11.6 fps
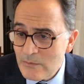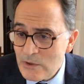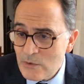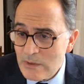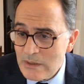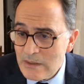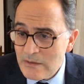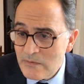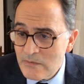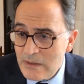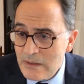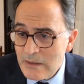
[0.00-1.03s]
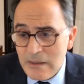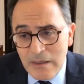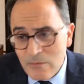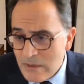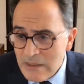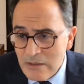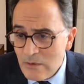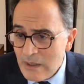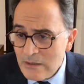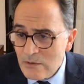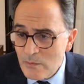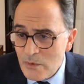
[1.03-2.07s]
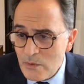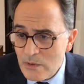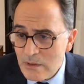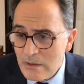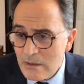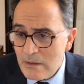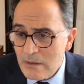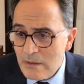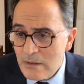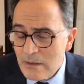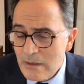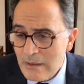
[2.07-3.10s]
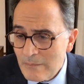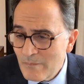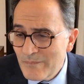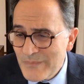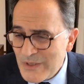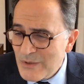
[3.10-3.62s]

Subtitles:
in which we live, and we need to act on both. There